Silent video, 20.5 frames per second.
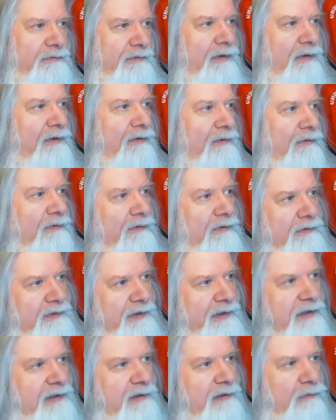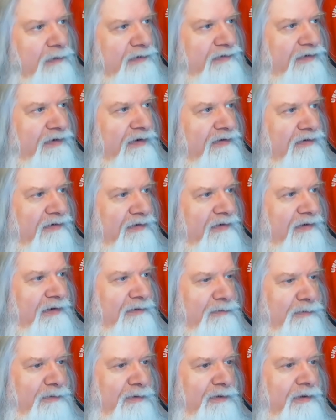Oh, okay. What's ancient
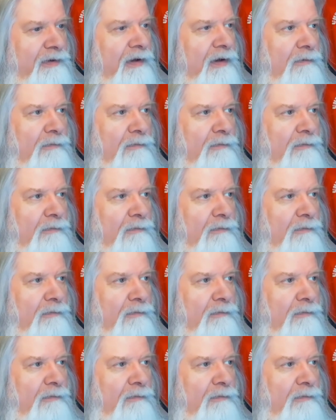Netheril?